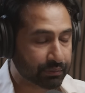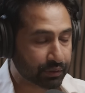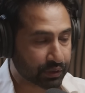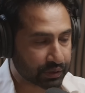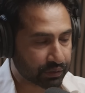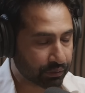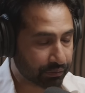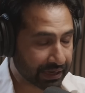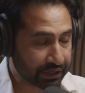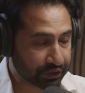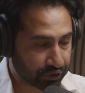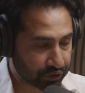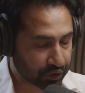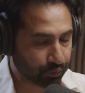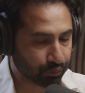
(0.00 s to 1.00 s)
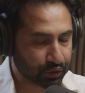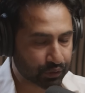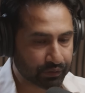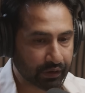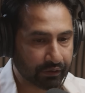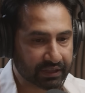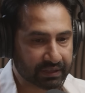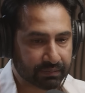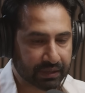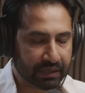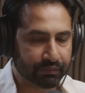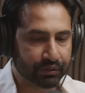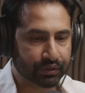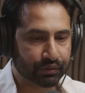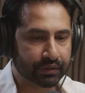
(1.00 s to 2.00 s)
because of the relationship which you've now
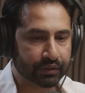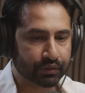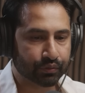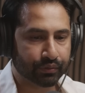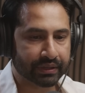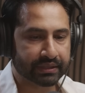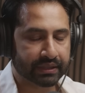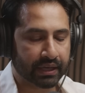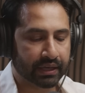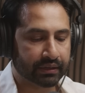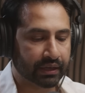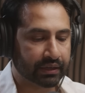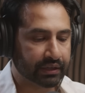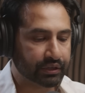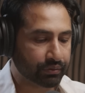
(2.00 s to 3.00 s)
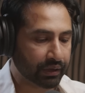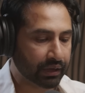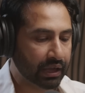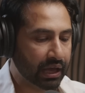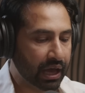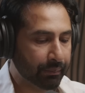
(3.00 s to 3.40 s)
explained between the US and Israel.